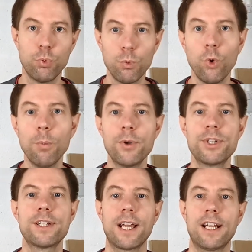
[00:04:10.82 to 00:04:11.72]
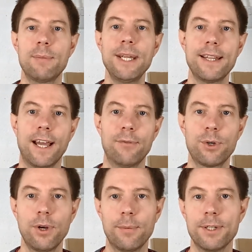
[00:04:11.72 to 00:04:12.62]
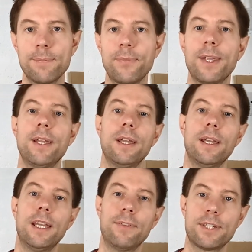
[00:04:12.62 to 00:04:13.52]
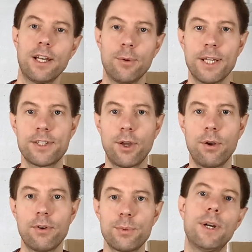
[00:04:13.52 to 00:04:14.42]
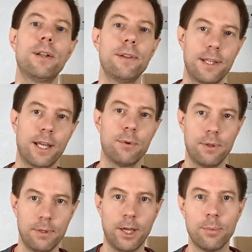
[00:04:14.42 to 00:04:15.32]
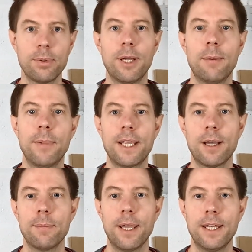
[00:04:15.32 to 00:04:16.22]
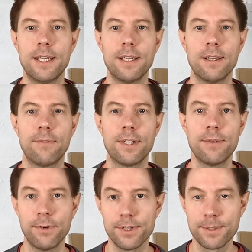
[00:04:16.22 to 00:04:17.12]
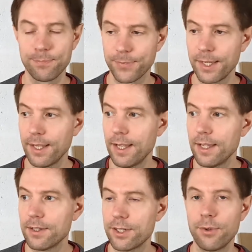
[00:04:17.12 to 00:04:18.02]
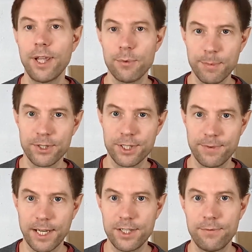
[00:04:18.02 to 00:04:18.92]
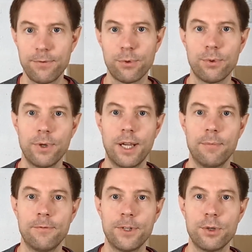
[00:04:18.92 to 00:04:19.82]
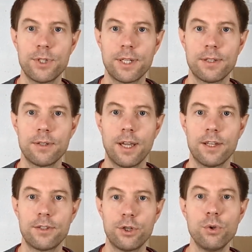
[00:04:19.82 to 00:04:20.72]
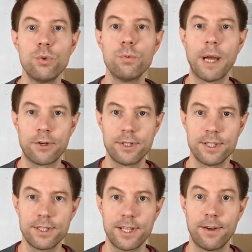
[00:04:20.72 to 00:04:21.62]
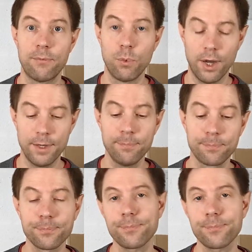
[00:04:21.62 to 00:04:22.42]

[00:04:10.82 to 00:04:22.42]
almost exactly meet that requirement. If there's a little bit of solar as well, then that will help make up any of the difference. So that was my justification for using two batteries instead of one.